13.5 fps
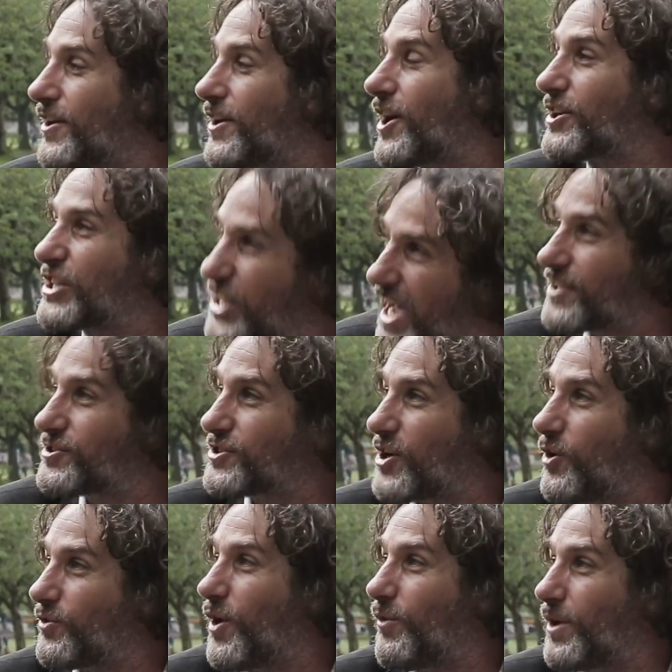Even our guests
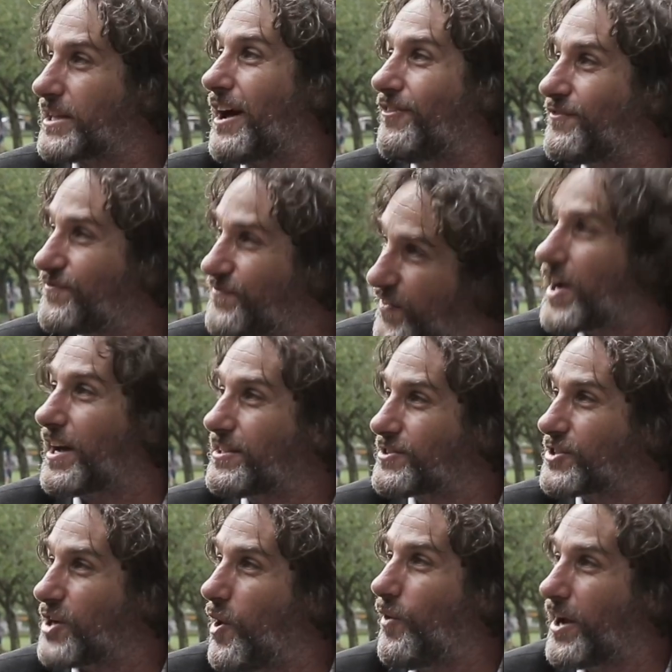don't know what the fuck is
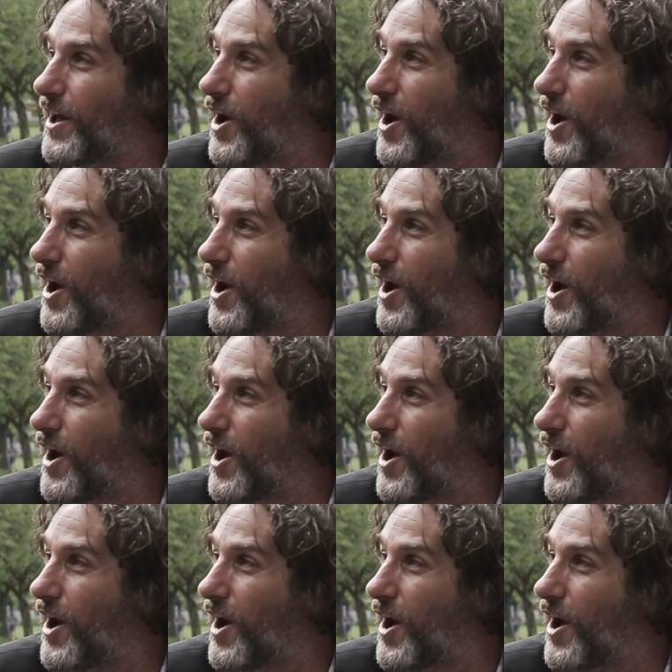going